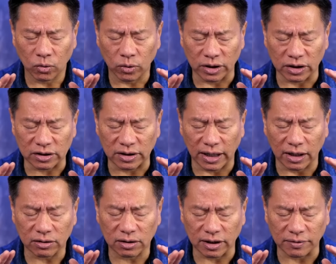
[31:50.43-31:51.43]
Where there's
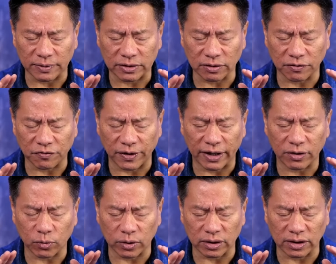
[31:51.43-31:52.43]
doubt, let me sow
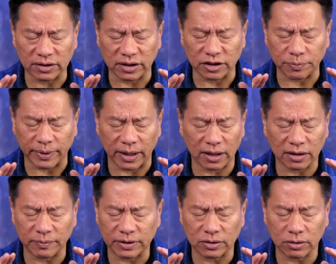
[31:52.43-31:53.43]
faith. Where there's despair,
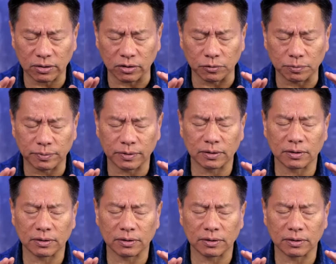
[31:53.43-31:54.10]
let me sow hope.